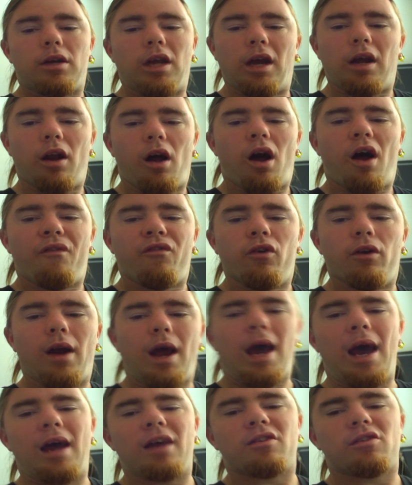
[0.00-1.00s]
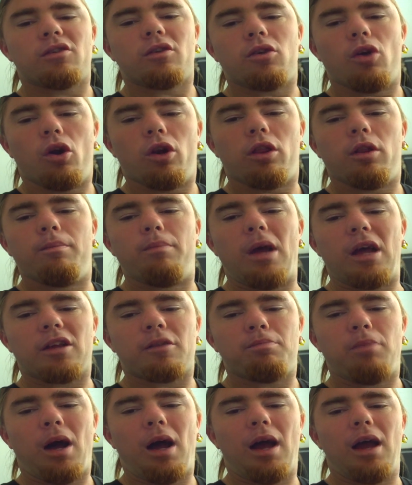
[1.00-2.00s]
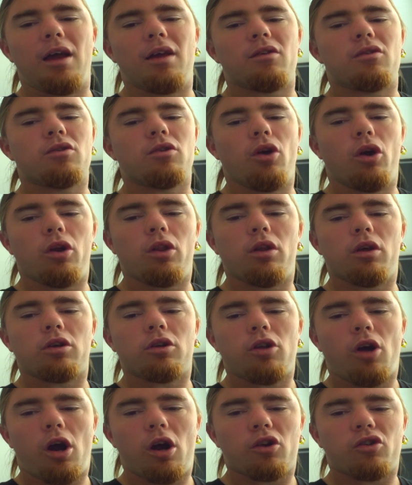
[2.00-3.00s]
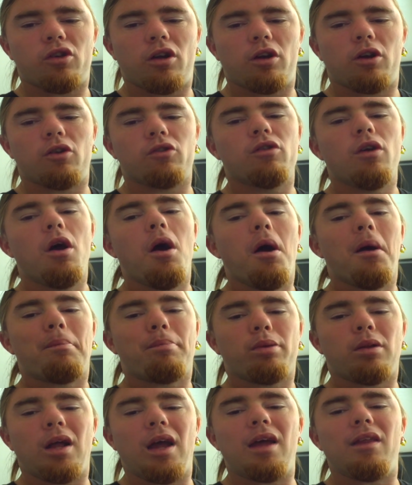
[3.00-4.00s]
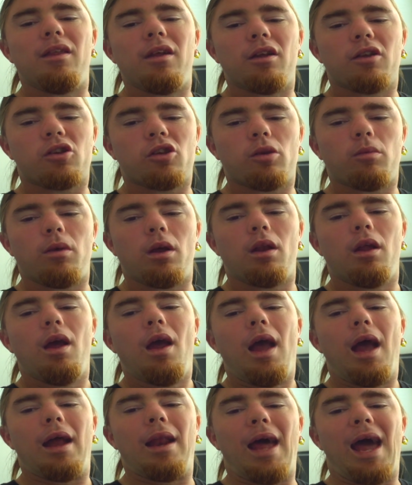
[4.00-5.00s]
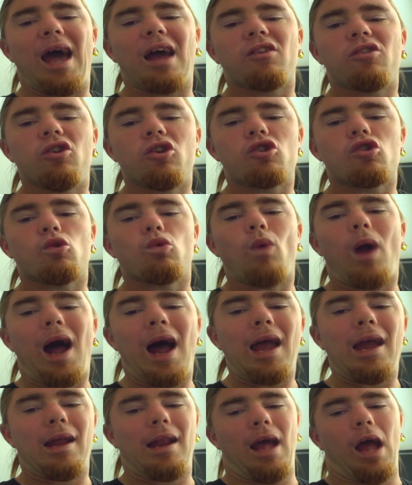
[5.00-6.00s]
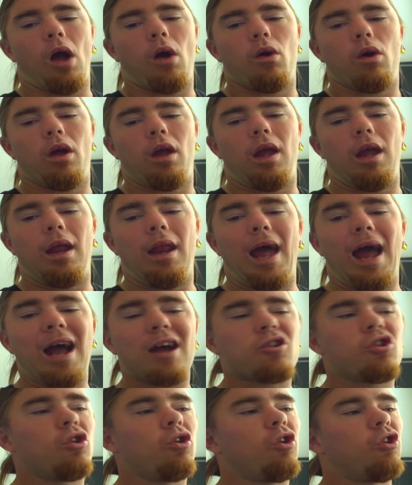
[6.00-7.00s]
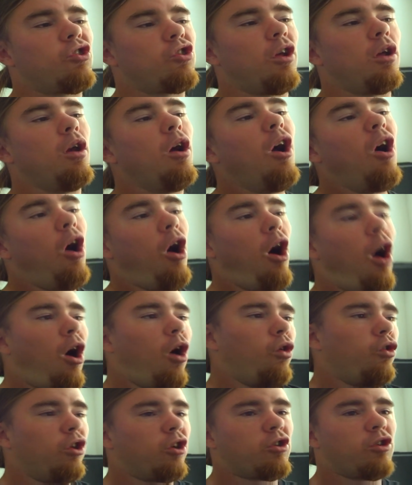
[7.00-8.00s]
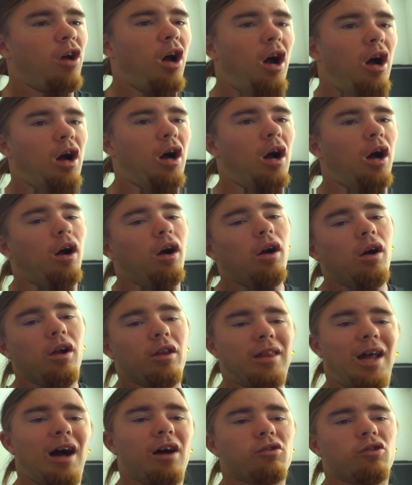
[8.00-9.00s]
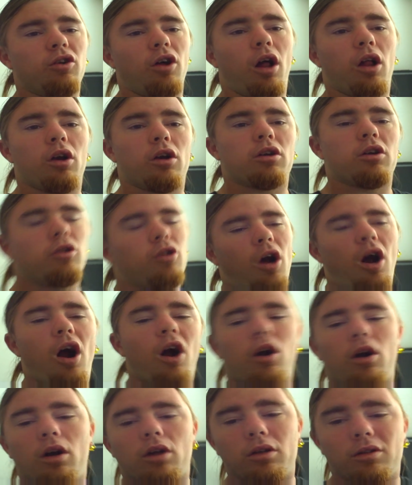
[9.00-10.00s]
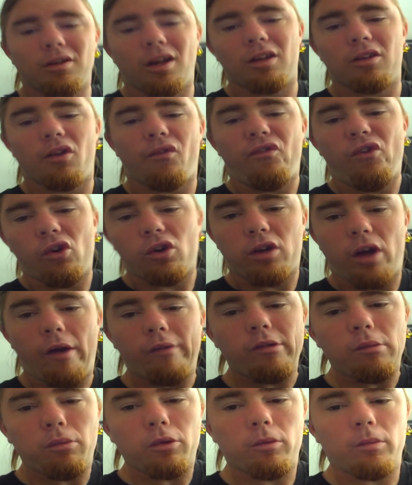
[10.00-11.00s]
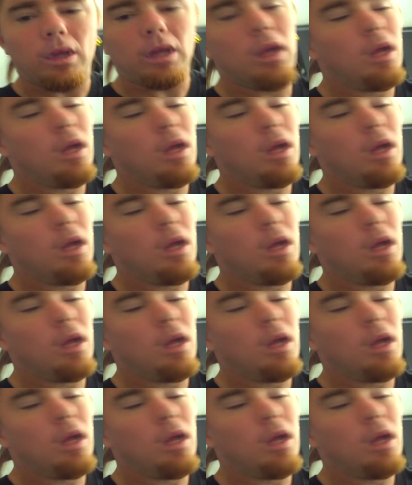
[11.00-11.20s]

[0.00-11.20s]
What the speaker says: Get off your ass, go to the Best Buys, go to the Guitar Centers, play the instrument, and actually try it out, and actually see, oh, this $1,000 guitar doesn't feel comfortable to